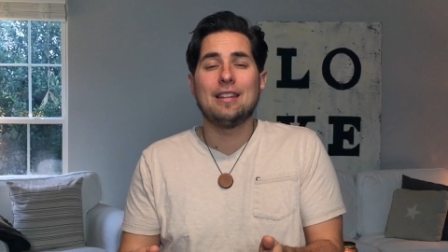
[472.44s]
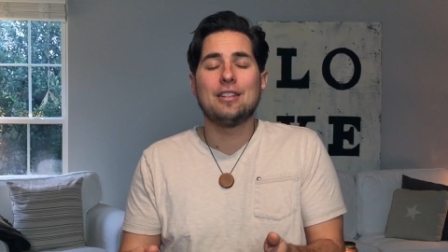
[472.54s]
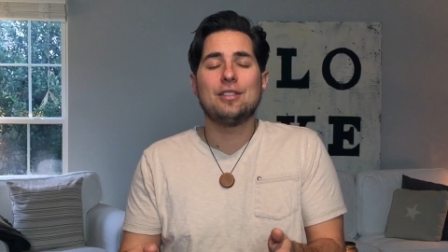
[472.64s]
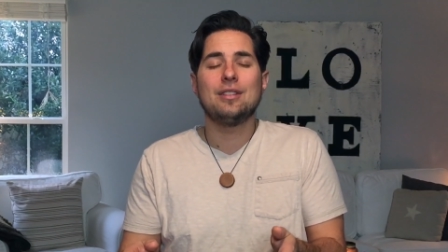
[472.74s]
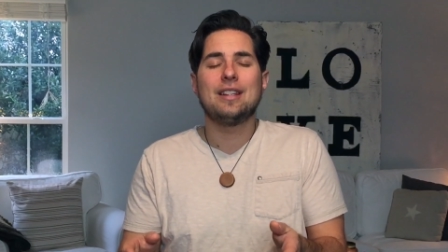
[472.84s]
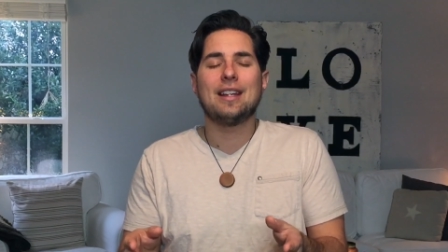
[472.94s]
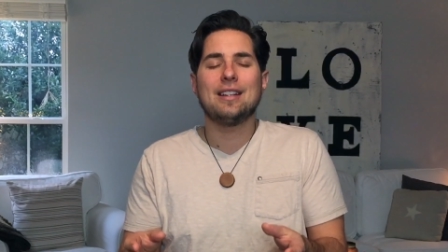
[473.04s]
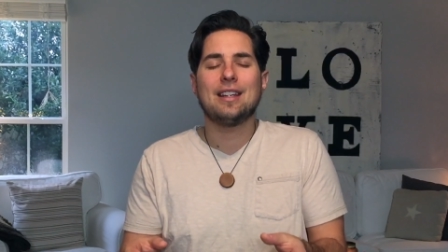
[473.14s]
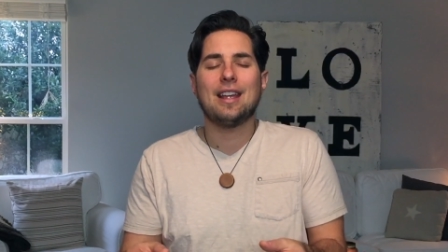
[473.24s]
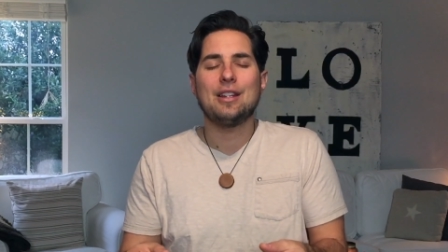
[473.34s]
that you
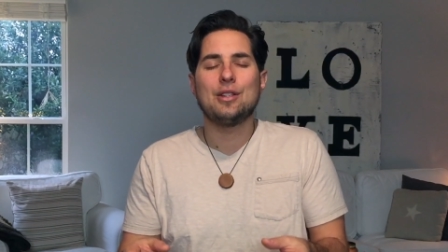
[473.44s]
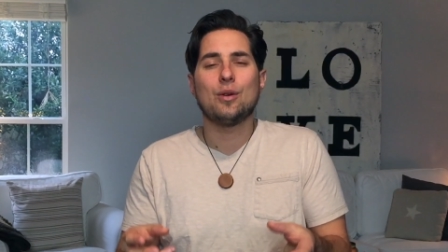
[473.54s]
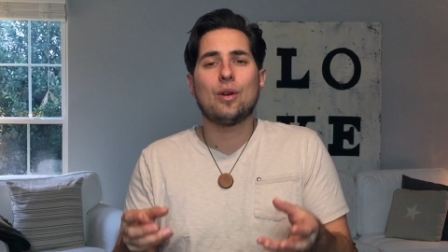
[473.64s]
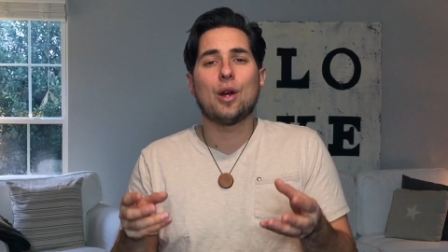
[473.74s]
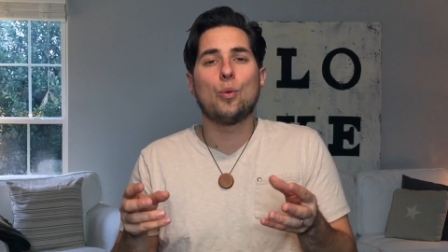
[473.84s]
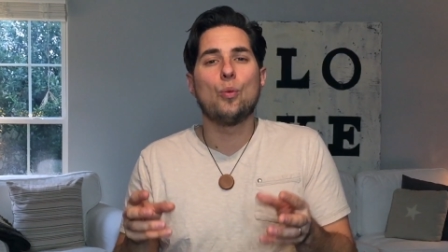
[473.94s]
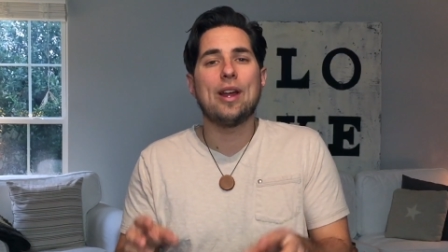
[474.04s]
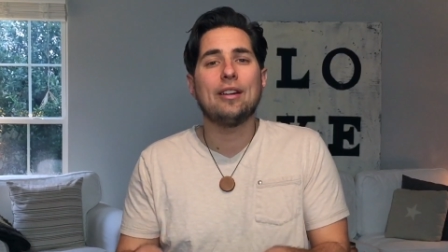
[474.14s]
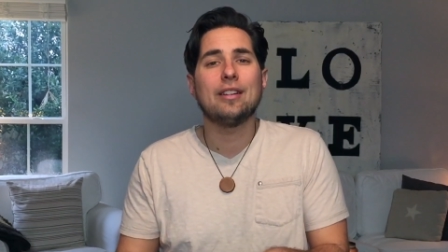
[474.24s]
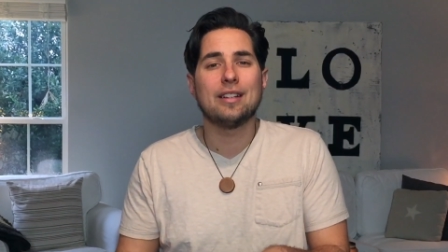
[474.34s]
dedicate your
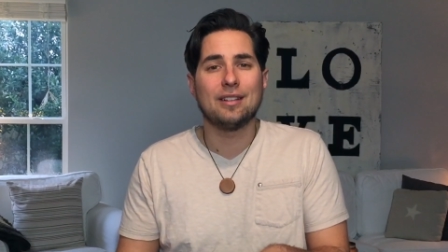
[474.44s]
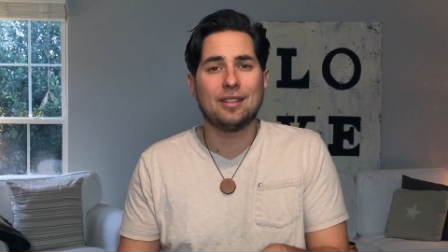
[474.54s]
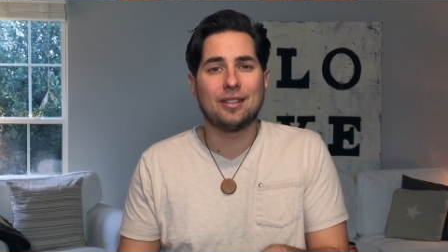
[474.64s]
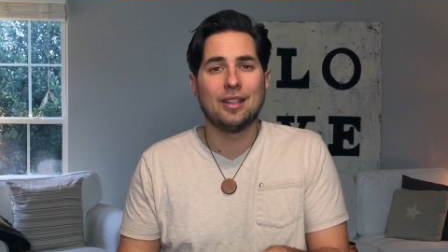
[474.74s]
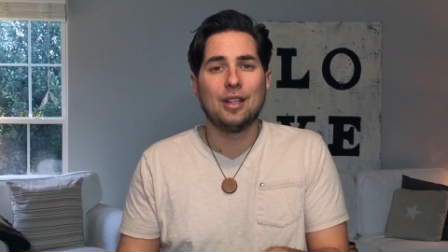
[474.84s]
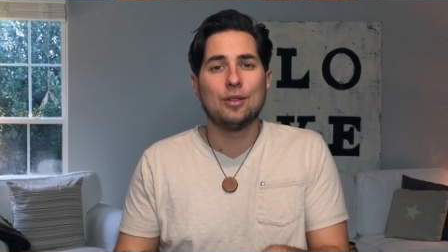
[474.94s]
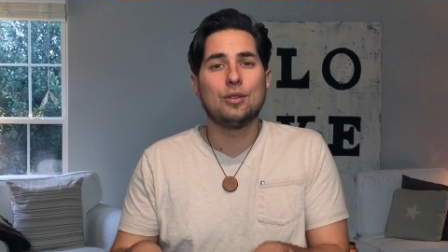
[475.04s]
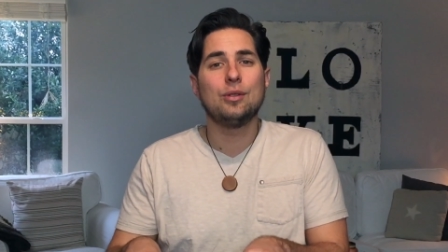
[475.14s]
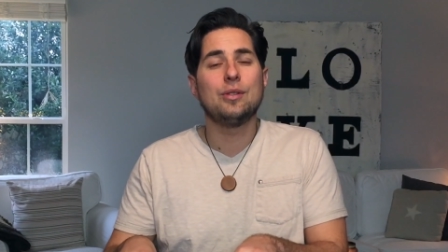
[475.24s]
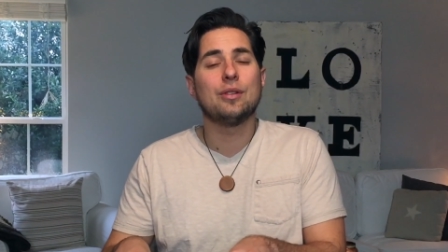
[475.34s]
awareness
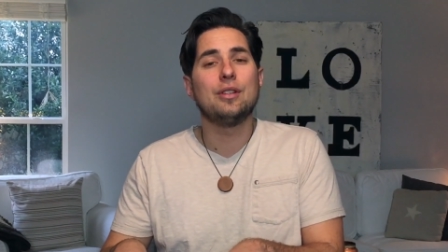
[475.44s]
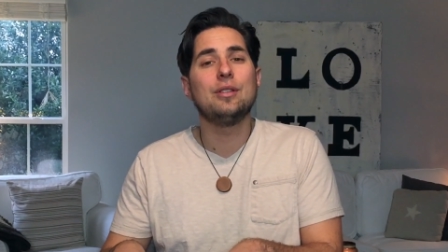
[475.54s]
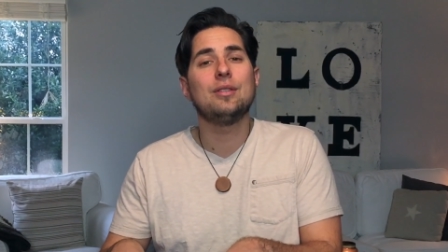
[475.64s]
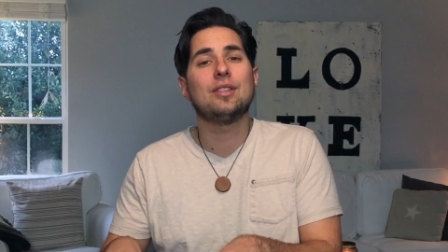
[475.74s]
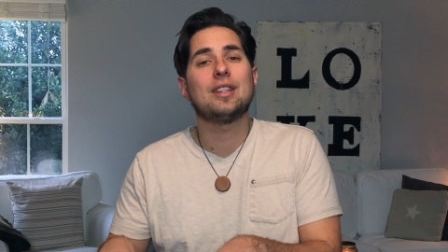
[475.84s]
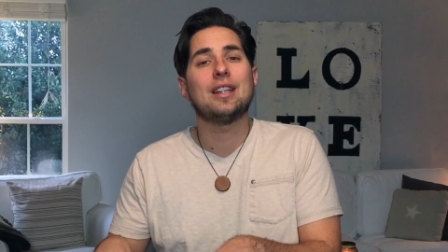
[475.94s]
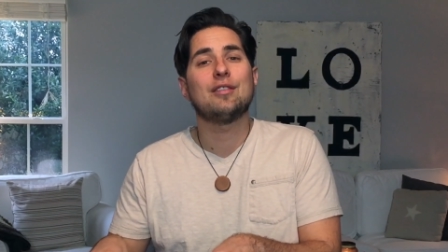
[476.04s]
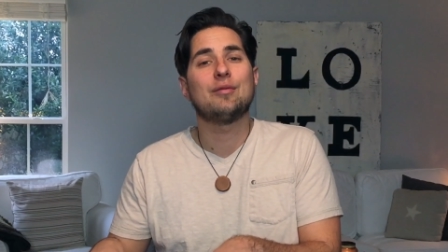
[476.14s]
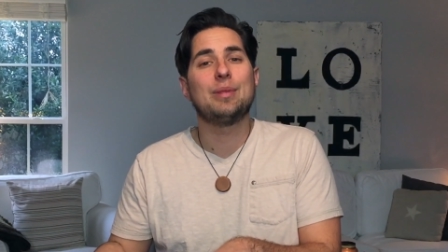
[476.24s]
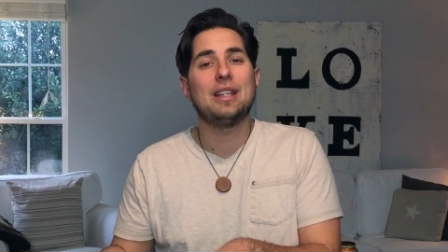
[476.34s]
to your new state
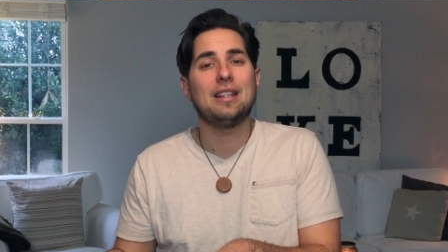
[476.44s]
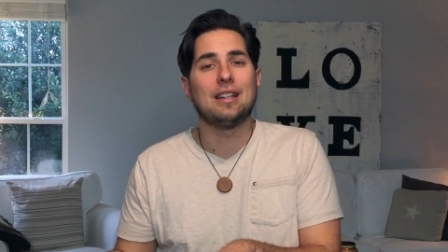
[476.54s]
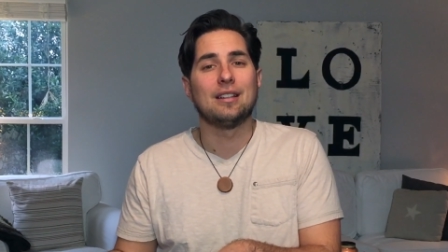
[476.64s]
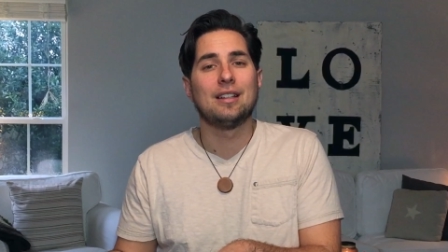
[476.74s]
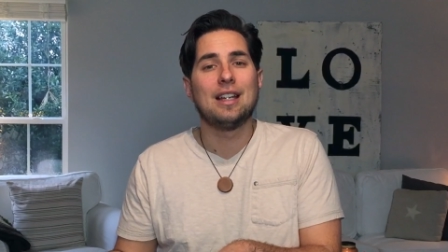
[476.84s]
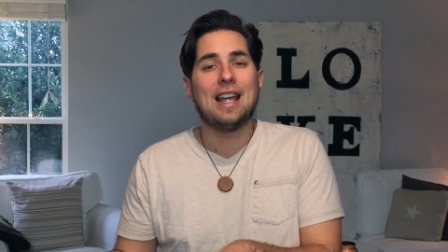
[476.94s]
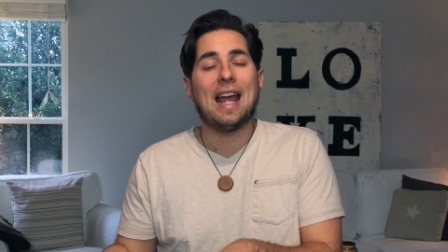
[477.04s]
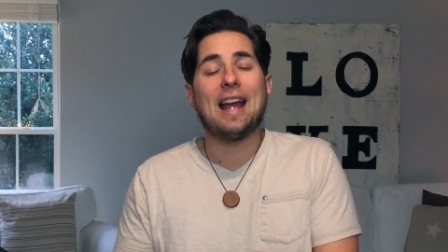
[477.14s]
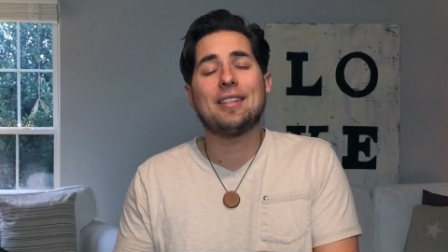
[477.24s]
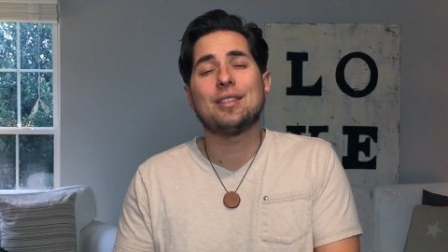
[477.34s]
of being.
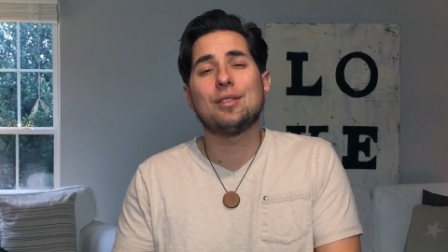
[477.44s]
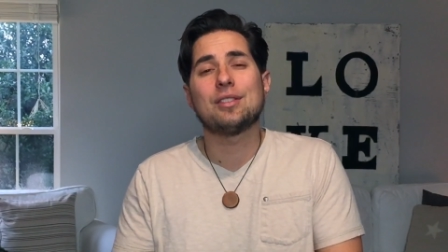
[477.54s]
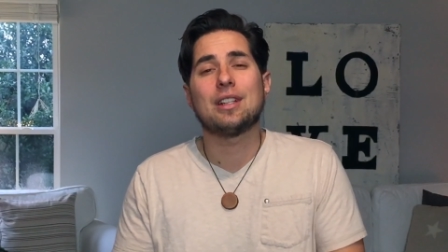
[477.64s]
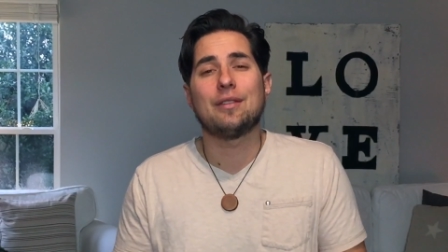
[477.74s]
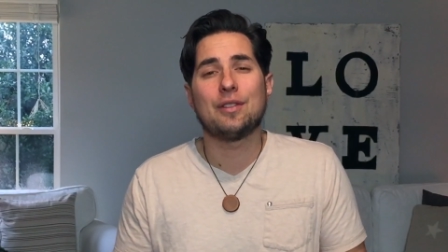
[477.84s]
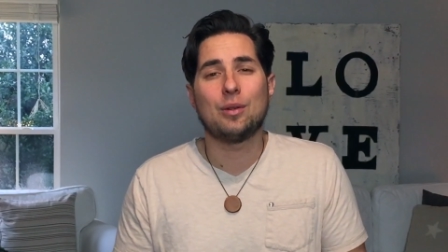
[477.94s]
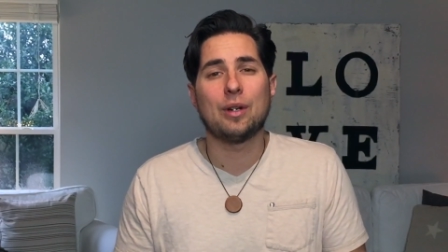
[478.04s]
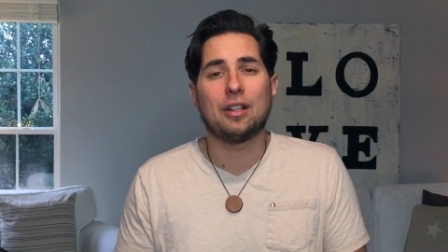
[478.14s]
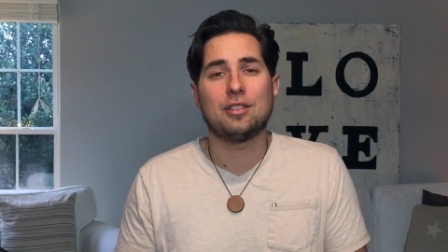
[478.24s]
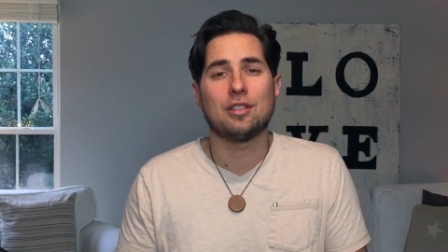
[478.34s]
Ask yourself the
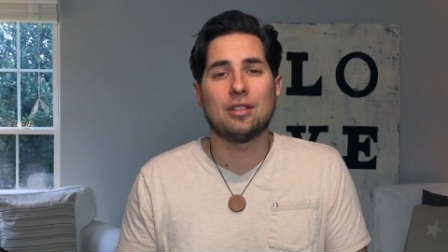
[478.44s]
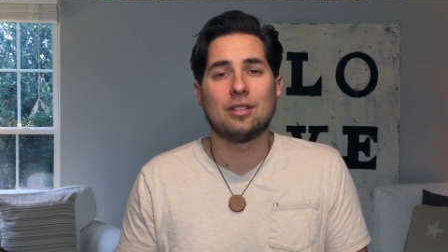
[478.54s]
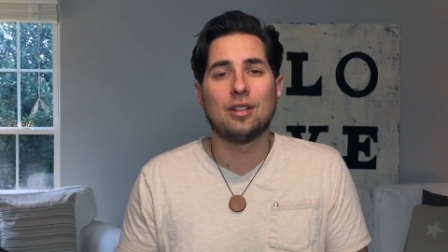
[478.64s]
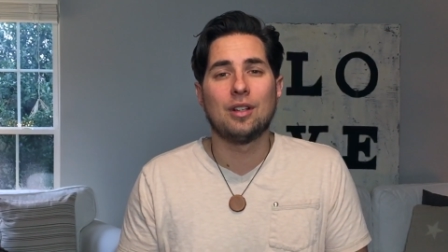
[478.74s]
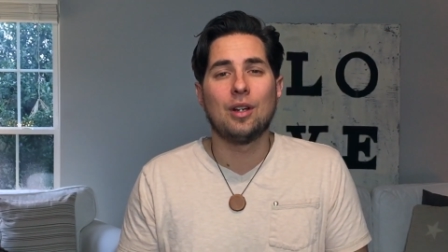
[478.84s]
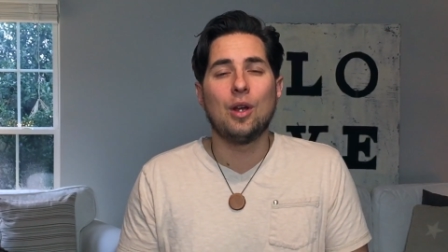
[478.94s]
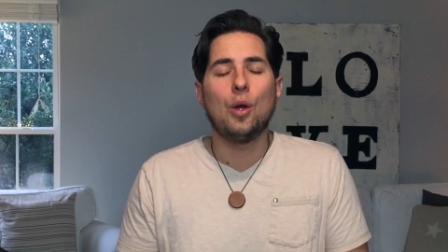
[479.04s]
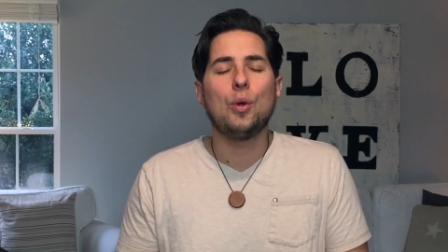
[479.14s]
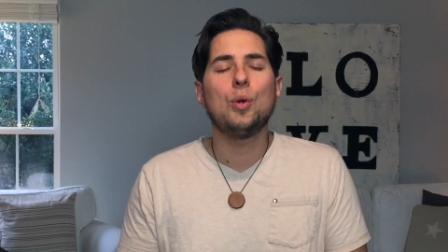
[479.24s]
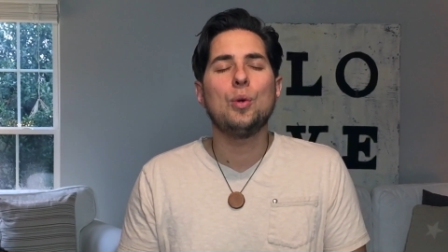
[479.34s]
question,
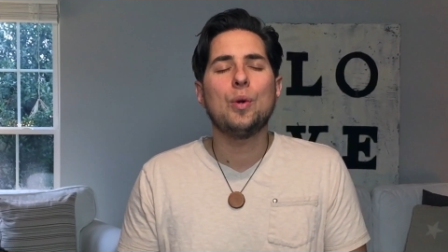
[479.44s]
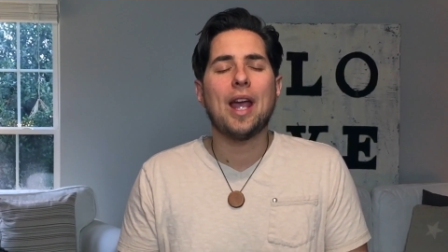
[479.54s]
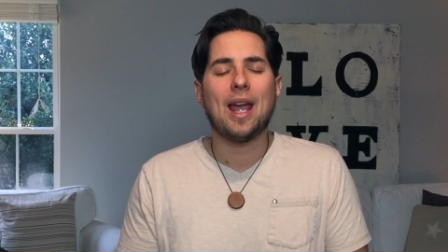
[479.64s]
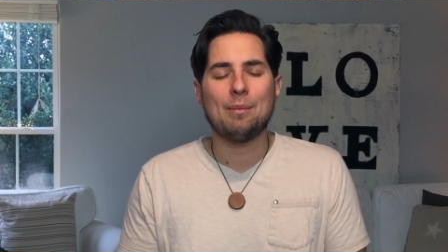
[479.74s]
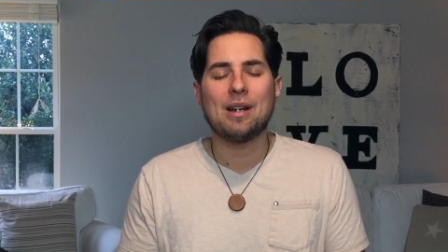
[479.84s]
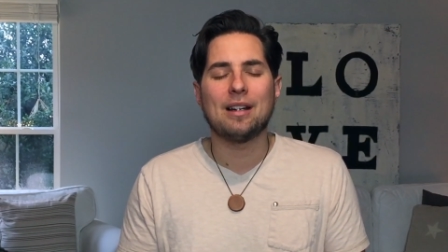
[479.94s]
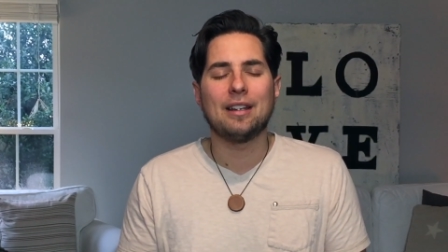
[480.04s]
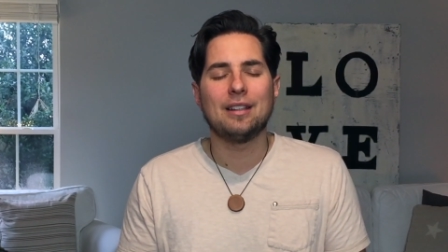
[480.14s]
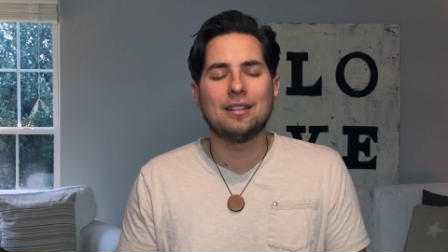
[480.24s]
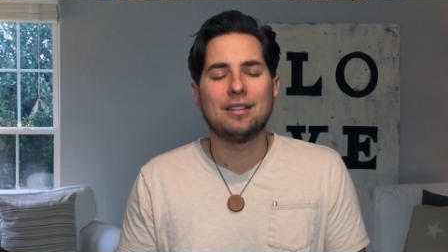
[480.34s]
who am
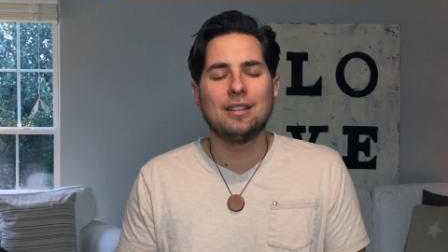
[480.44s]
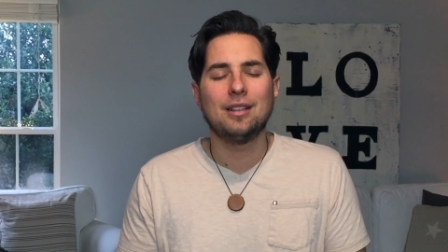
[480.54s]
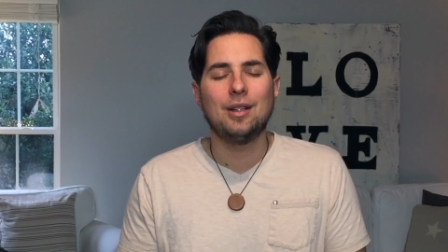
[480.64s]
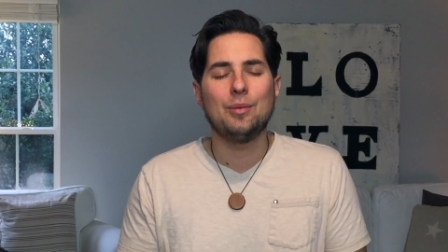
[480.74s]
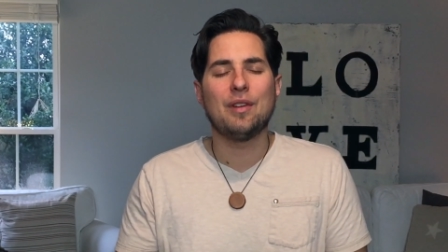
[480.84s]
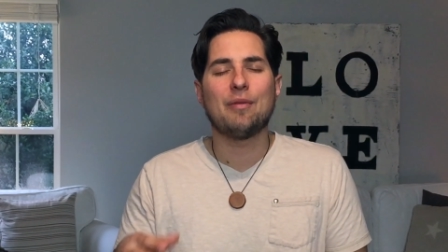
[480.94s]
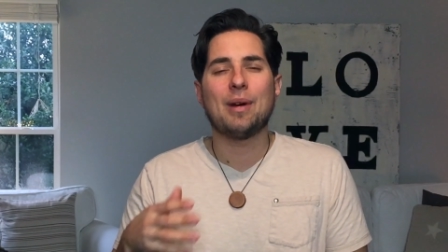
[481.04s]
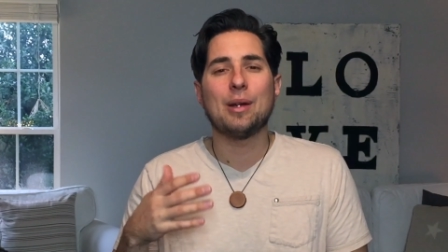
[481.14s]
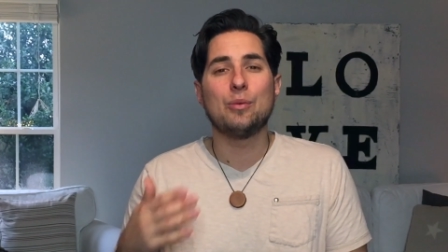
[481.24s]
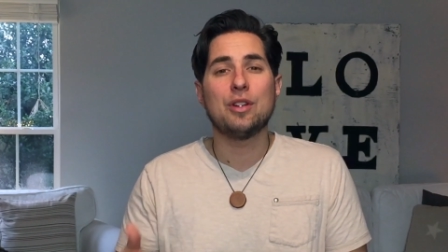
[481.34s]
I with my